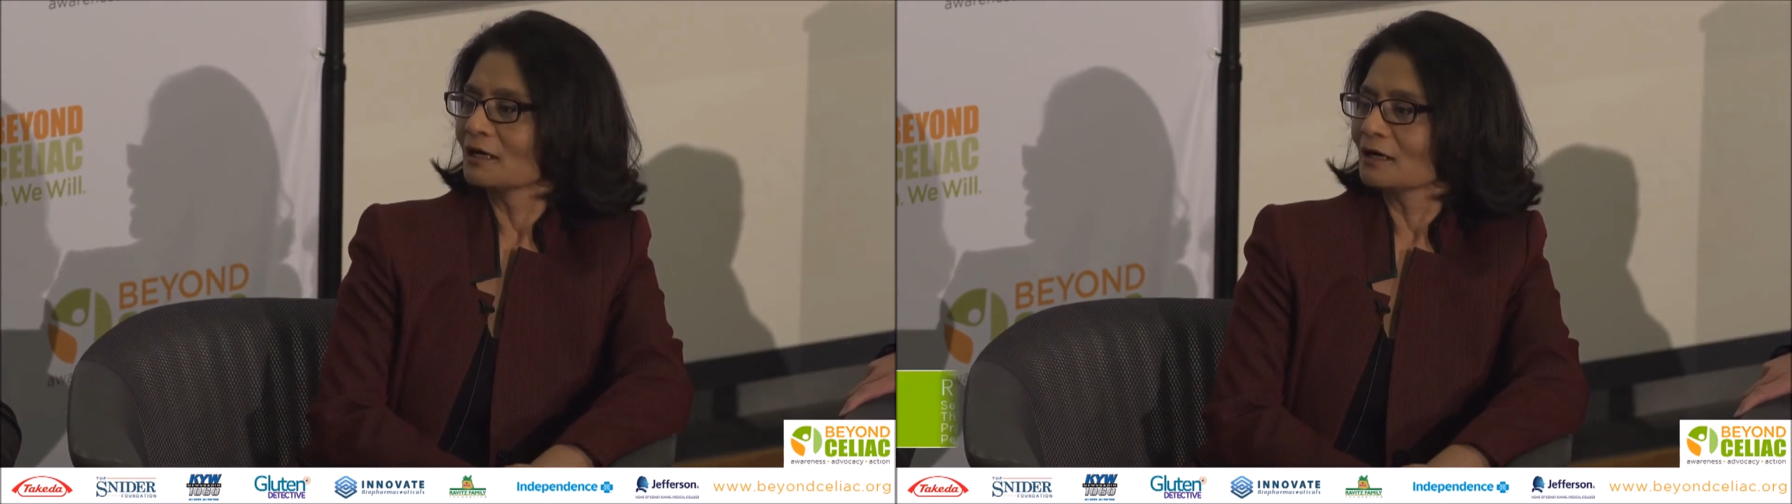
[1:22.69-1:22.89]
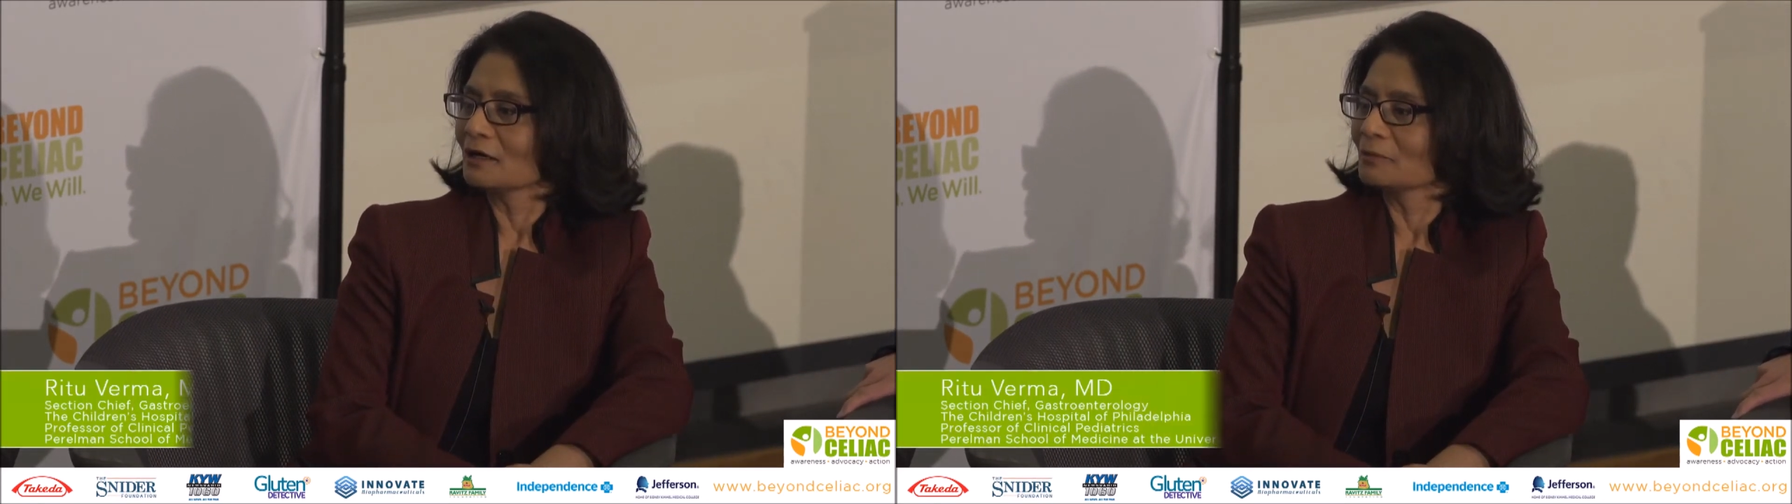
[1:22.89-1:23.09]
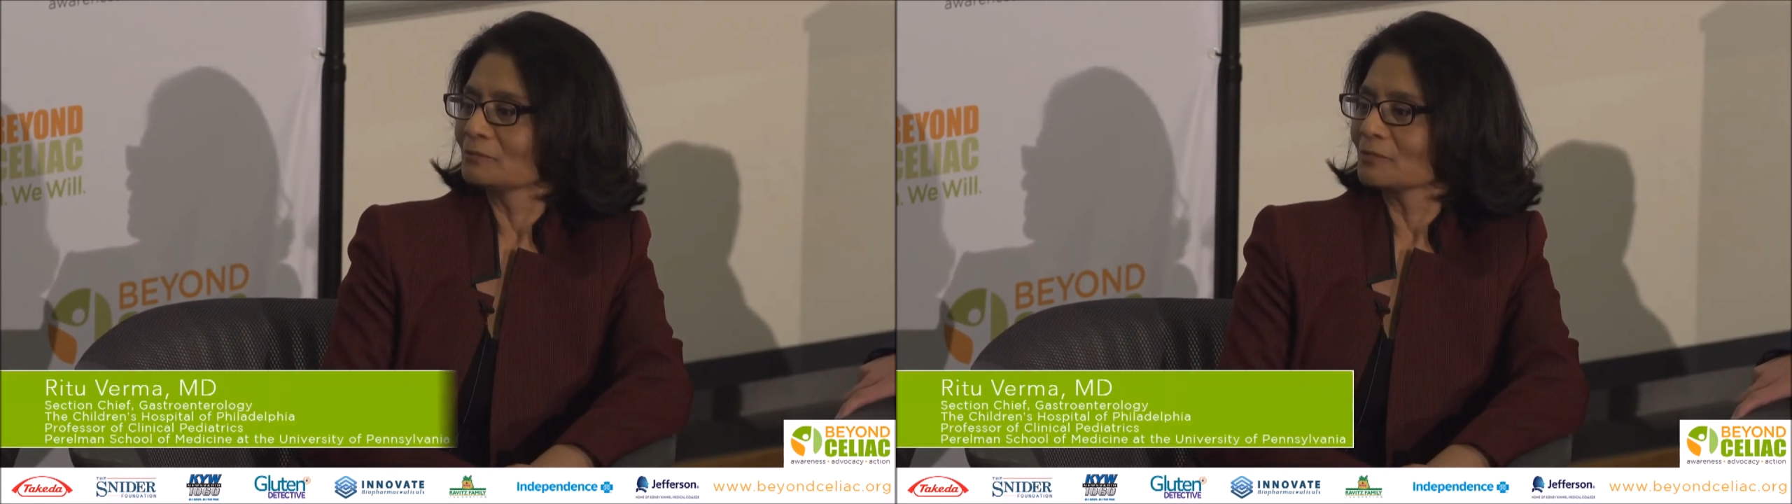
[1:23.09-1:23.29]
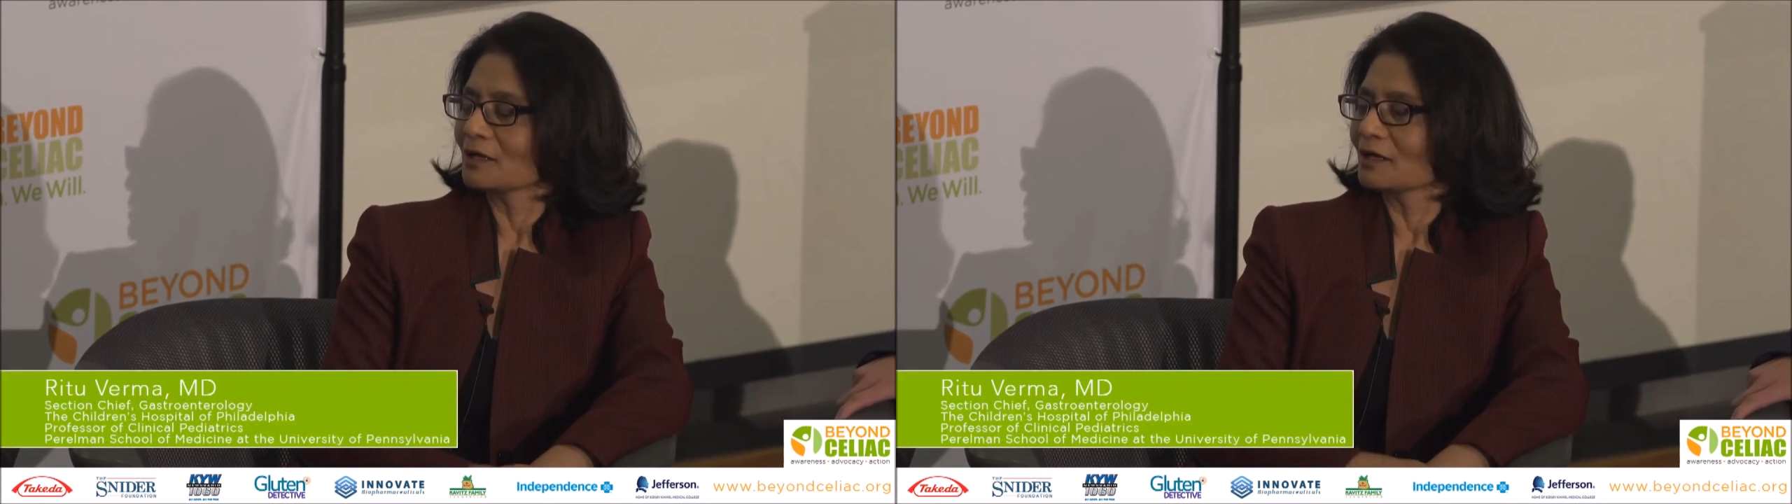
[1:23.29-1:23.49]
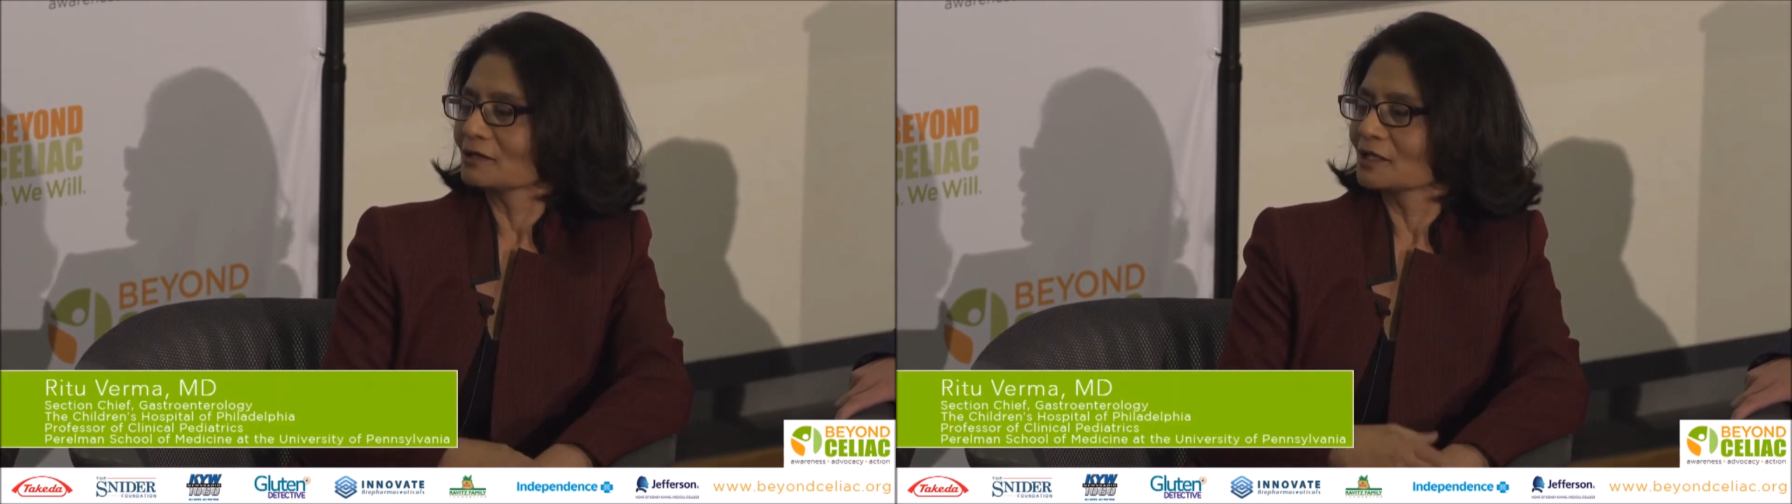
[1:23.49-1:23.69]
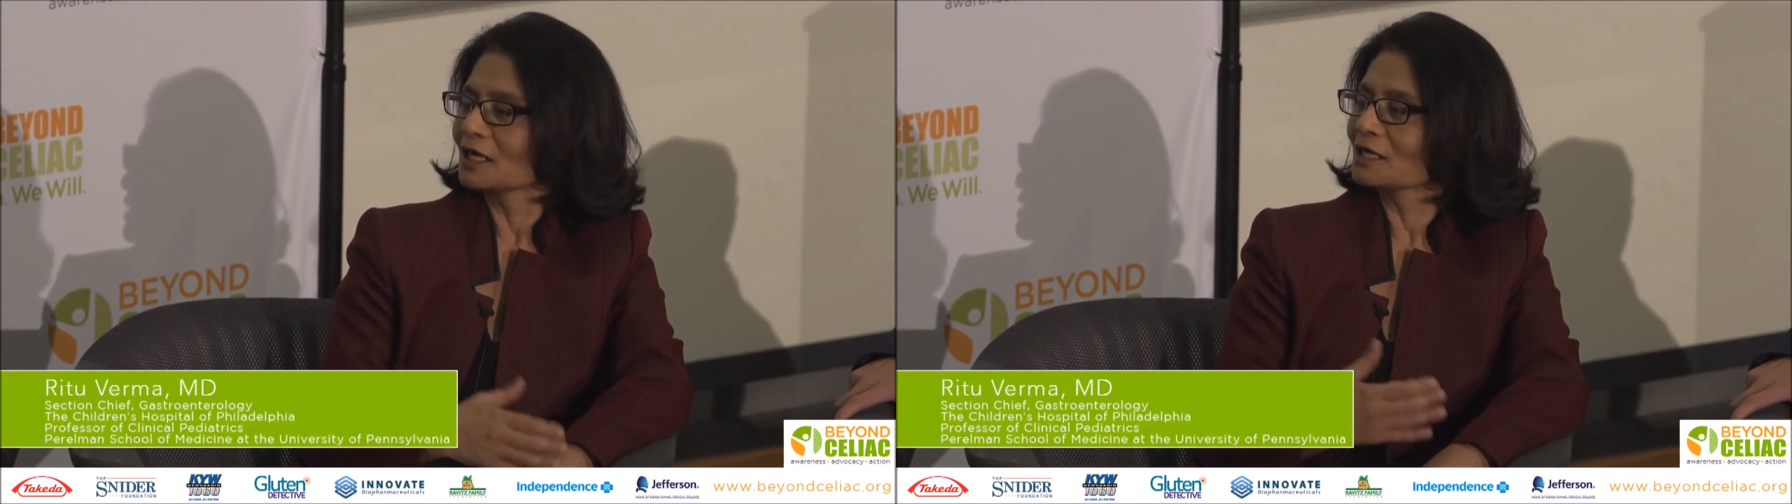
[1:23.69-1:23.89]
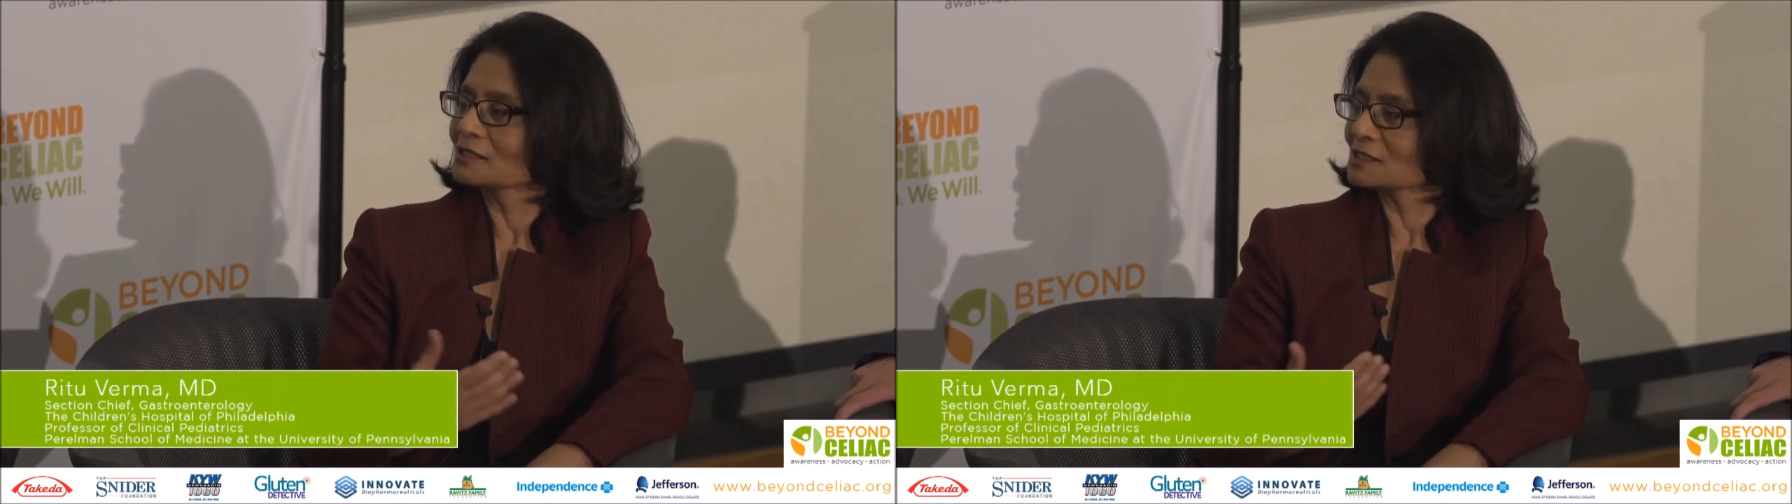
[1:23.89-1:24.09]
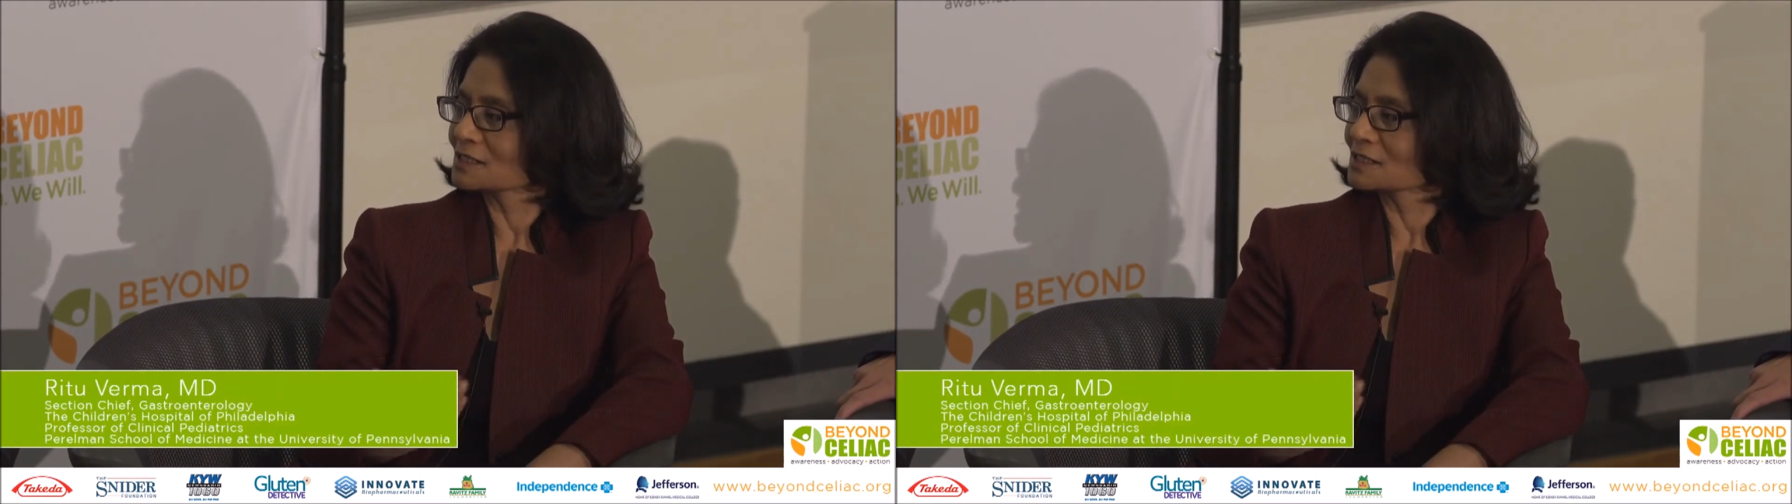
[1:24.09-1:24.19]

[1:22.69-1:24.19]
the guilt